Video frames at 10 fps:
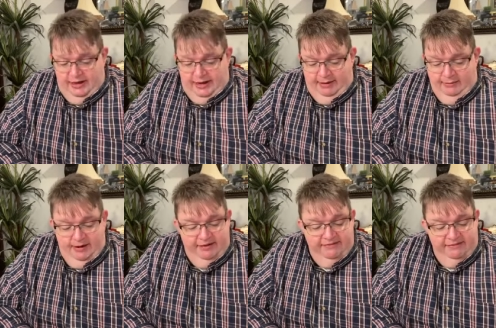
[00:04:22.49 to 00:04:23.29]
Abram
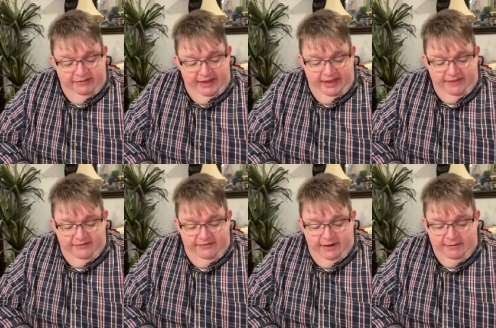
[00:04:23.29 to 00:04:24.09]
had fled the
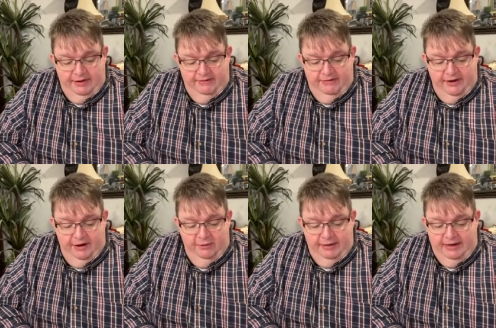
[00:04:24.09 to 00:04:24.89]
famine and
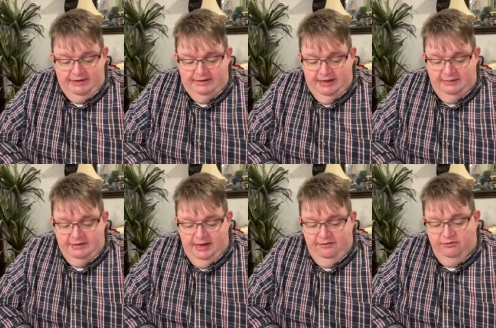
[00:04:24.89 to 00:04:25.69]
fear, but he seemed
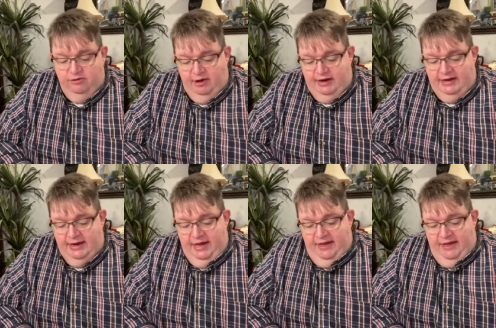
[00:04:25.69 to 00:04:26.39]
to have traded